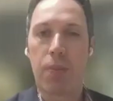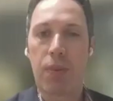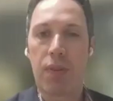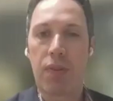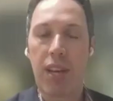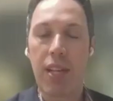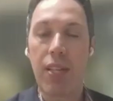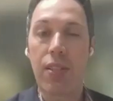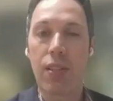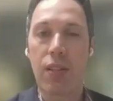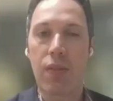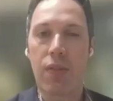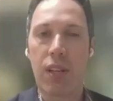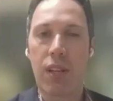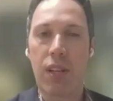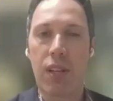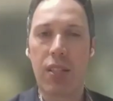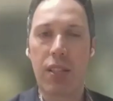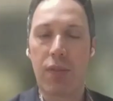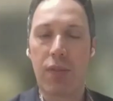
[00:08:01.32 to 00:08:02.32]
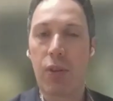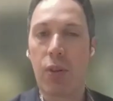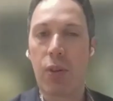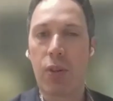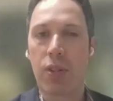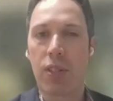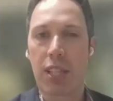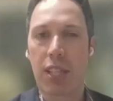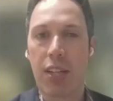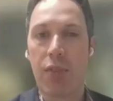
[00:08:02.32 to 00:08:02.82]
pervasive and
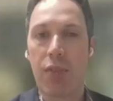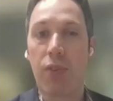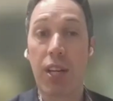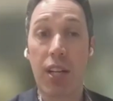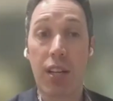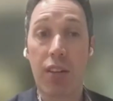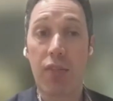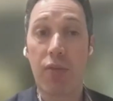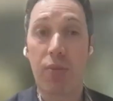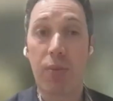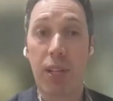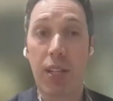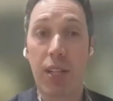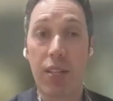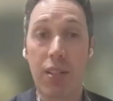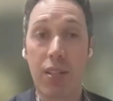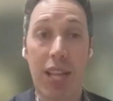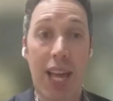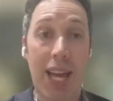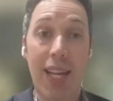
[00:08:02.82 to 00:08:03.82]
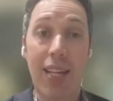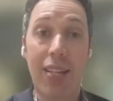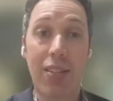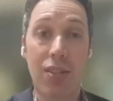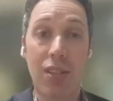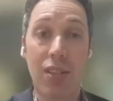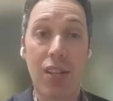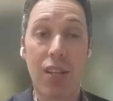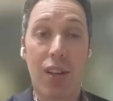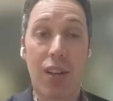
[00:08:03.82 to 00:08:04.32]
difficult to get rid of because
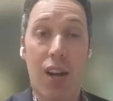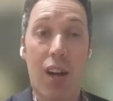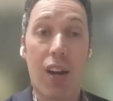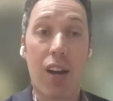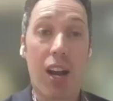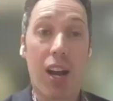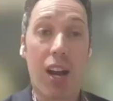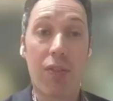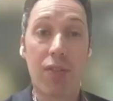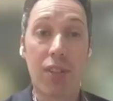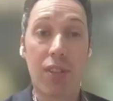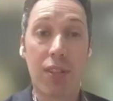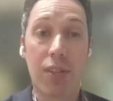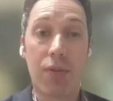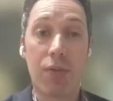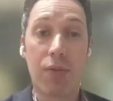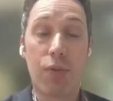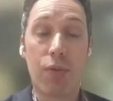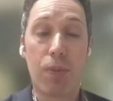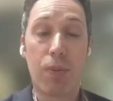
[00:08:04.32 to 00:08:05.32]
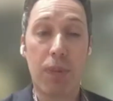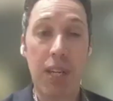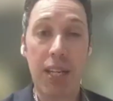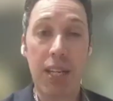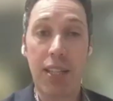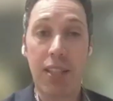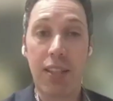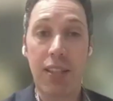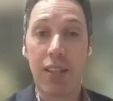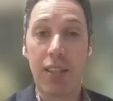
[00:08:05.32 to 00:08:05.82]
lies are often
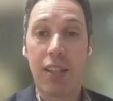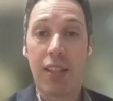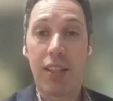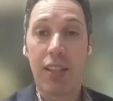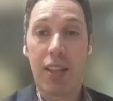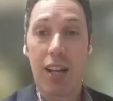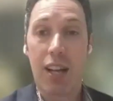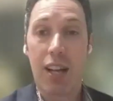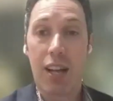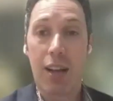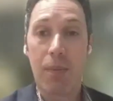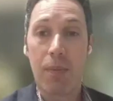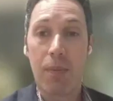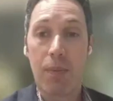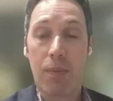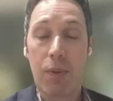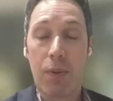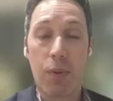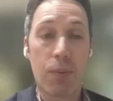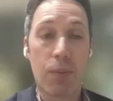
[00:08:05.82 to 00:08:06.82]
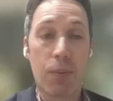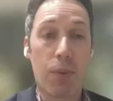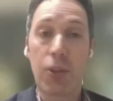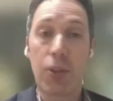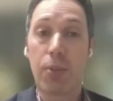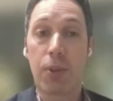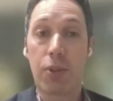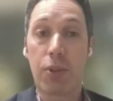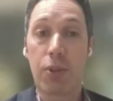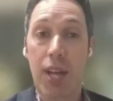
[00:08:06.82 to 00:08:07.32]
repeated um, through
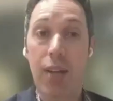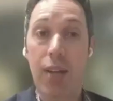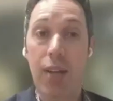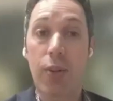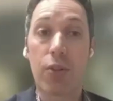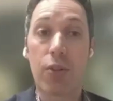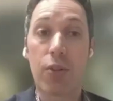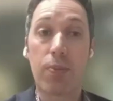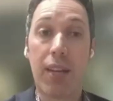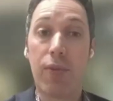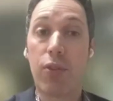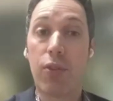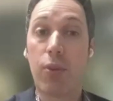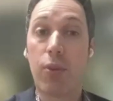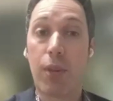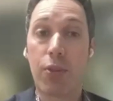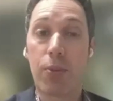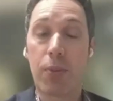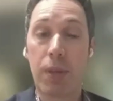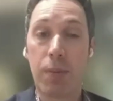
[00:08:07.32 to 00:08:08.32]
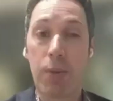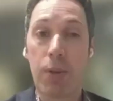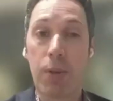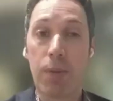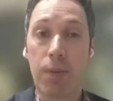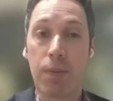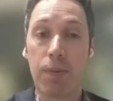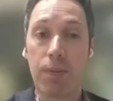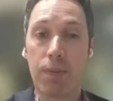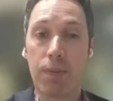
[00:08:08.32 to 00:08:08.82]
multiple channels by influential people